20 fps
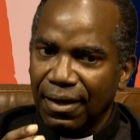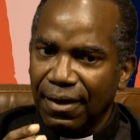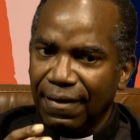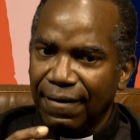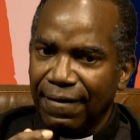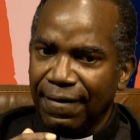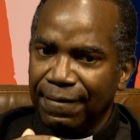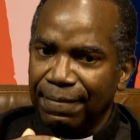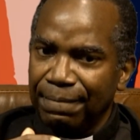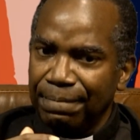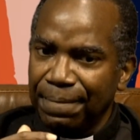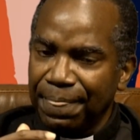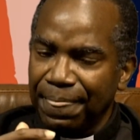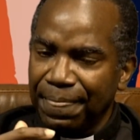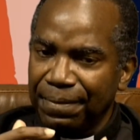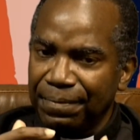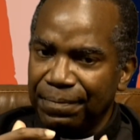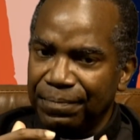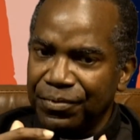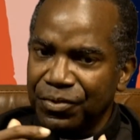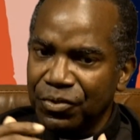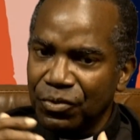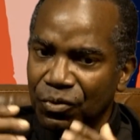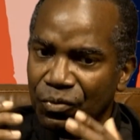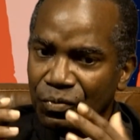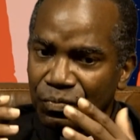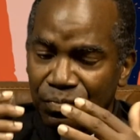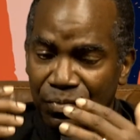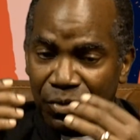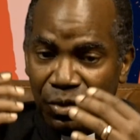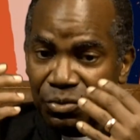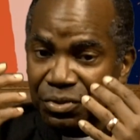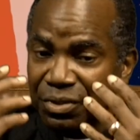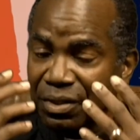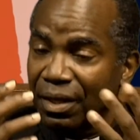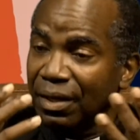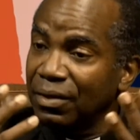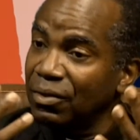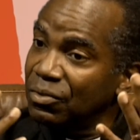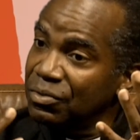And so those
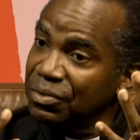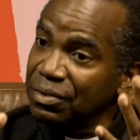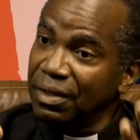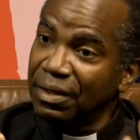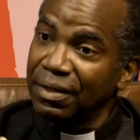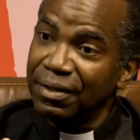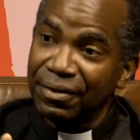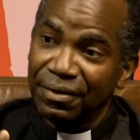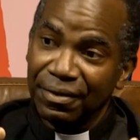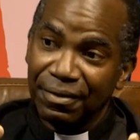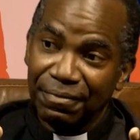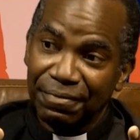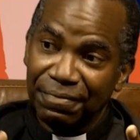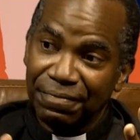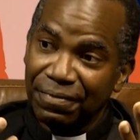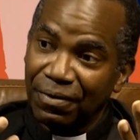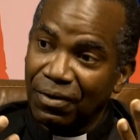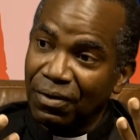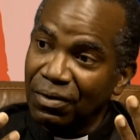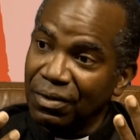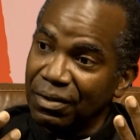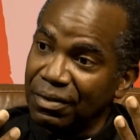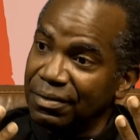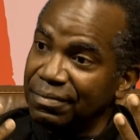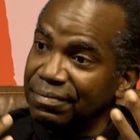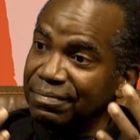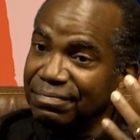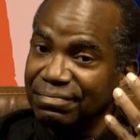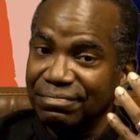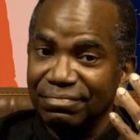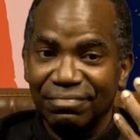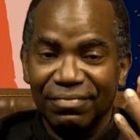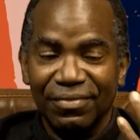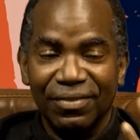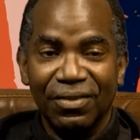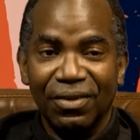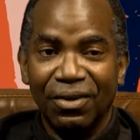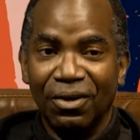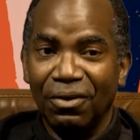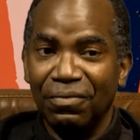scales now have fallen
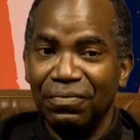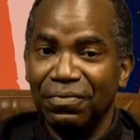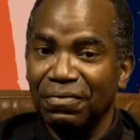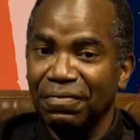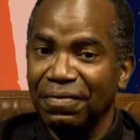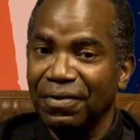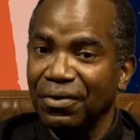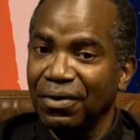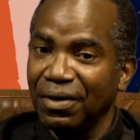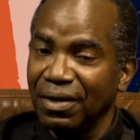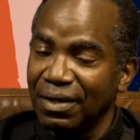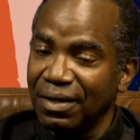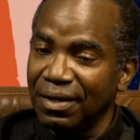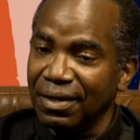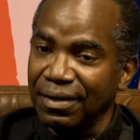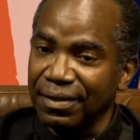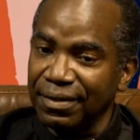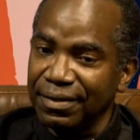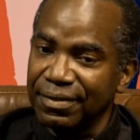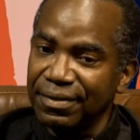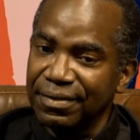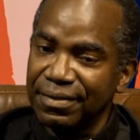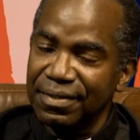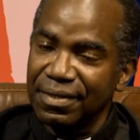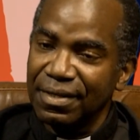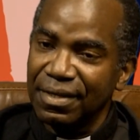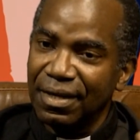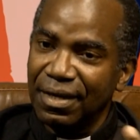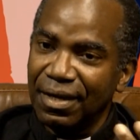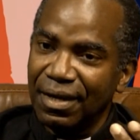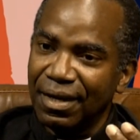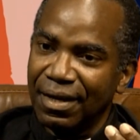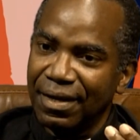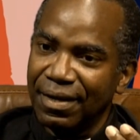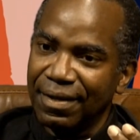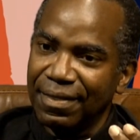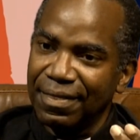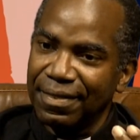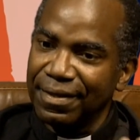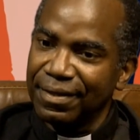off of our eyes, and
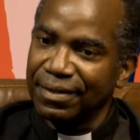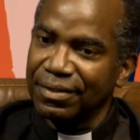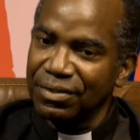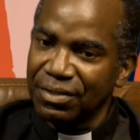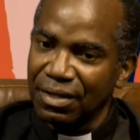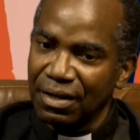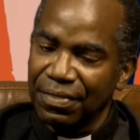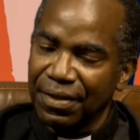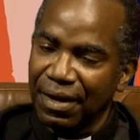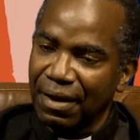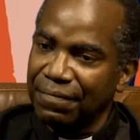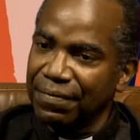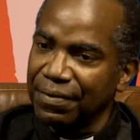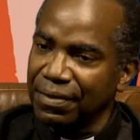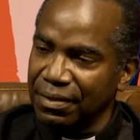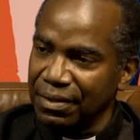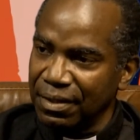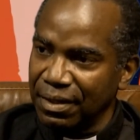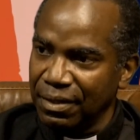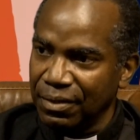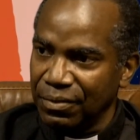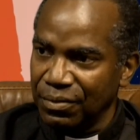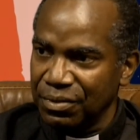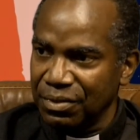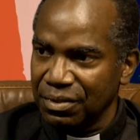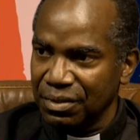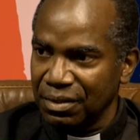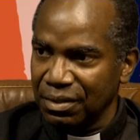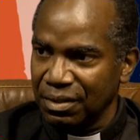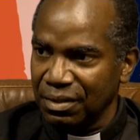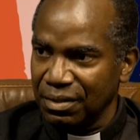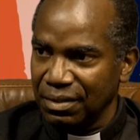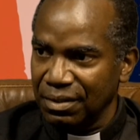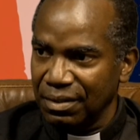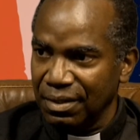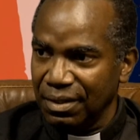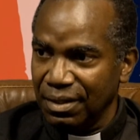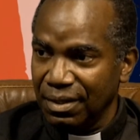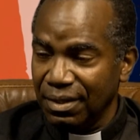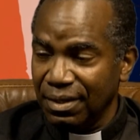I think South Africa now is seen
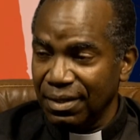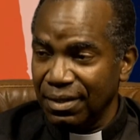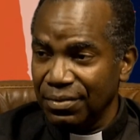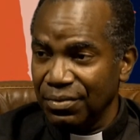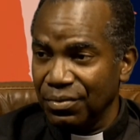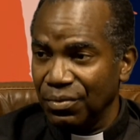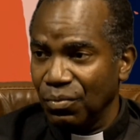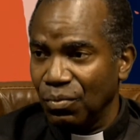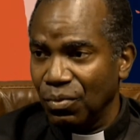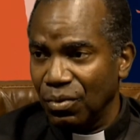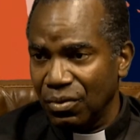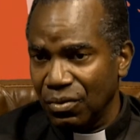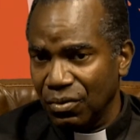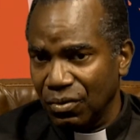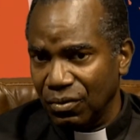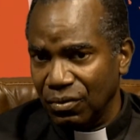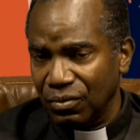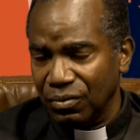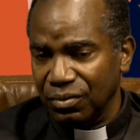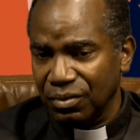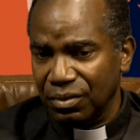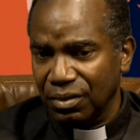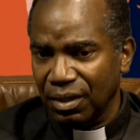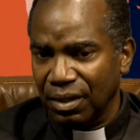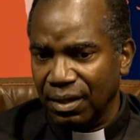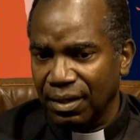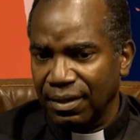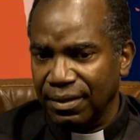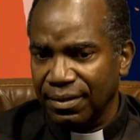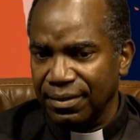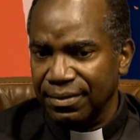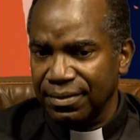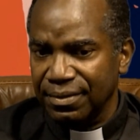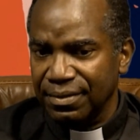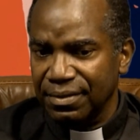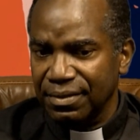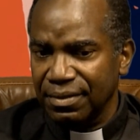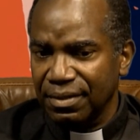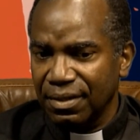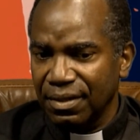in the world
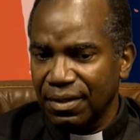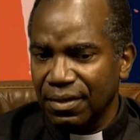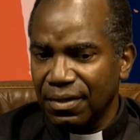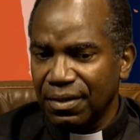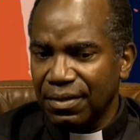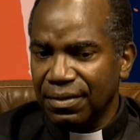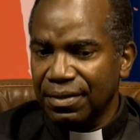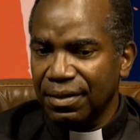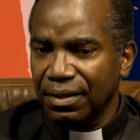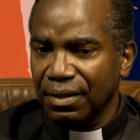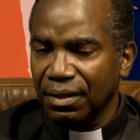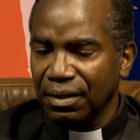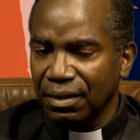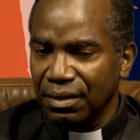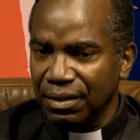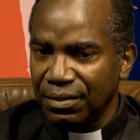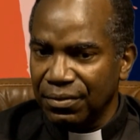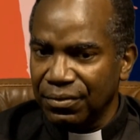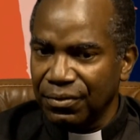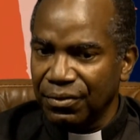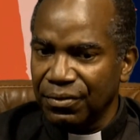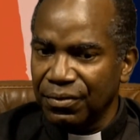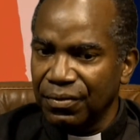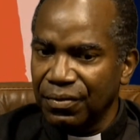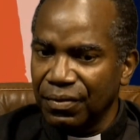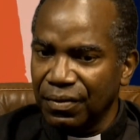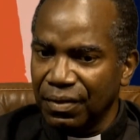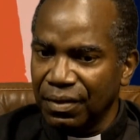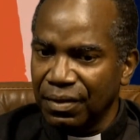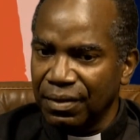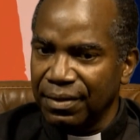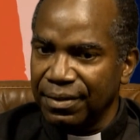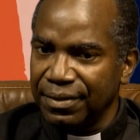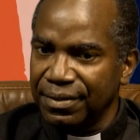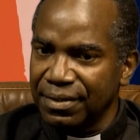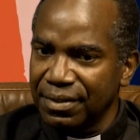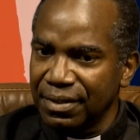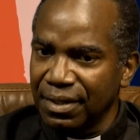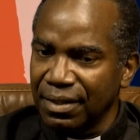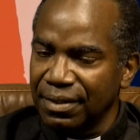as the leader in
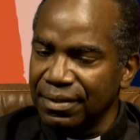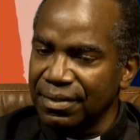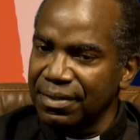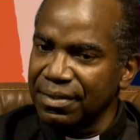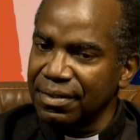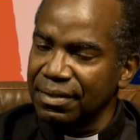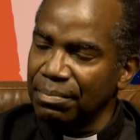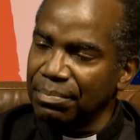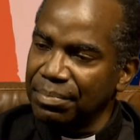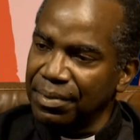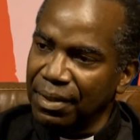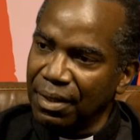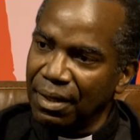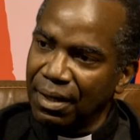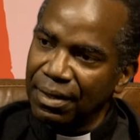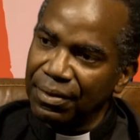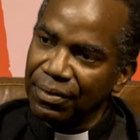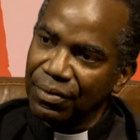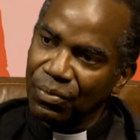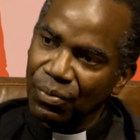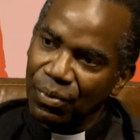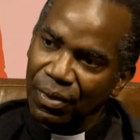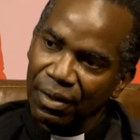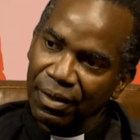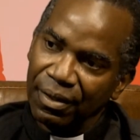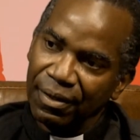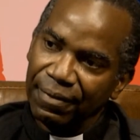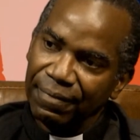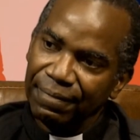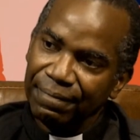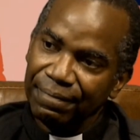this kind of symbiotic way.